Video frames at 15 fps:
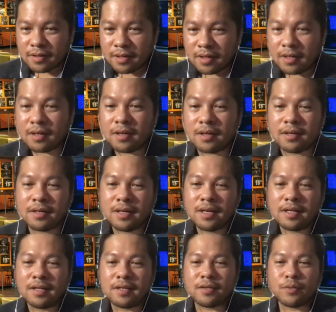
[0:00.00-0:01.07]
Ah,
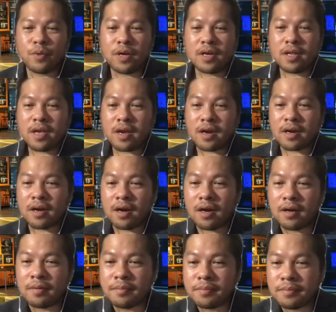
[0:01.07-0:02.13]
there's one here.
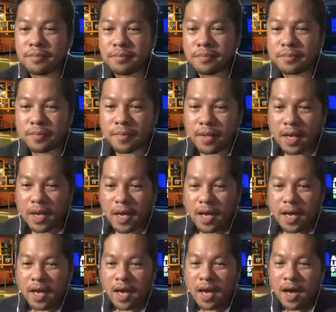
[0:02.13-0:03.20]

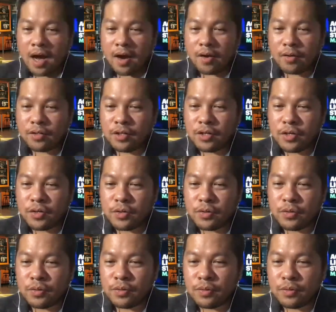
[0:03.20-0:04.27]
How do
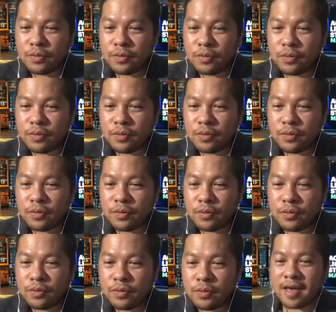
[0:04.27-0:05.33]
you do
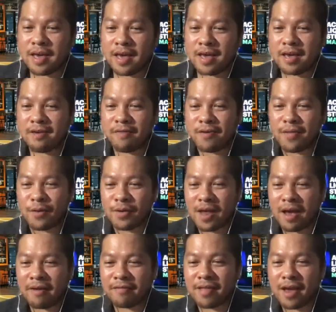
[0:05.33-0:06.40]
design thinking if you don't
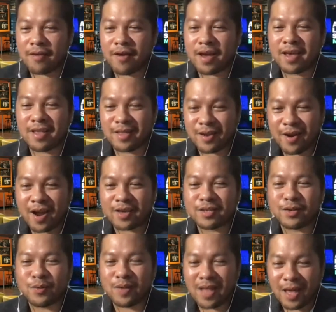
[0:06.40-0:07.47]
have direct
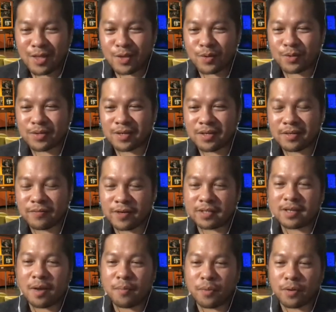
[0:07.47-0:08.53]
interaction with end users? For
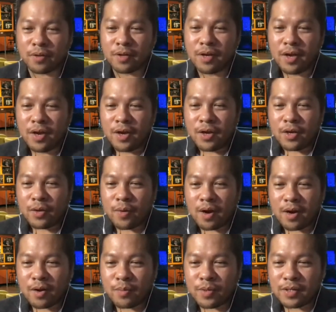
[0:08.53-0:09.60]
example, you are
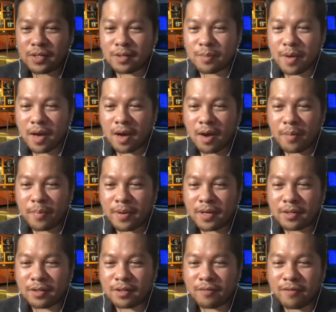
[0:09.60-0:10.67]
commissioned by a company
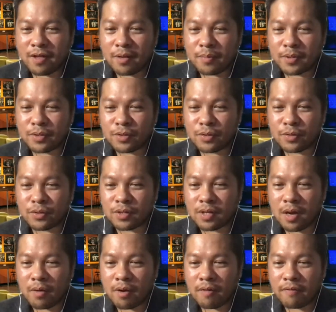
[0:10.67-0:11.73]
to develop a solution.
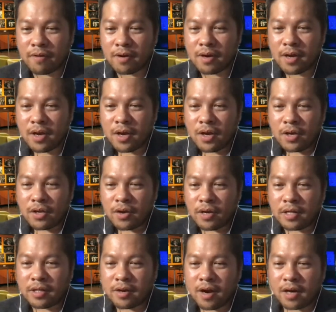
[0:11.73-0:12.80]
However, your
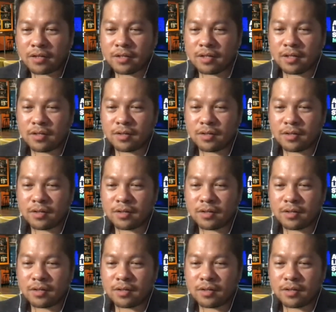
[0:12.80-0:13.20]
interaction is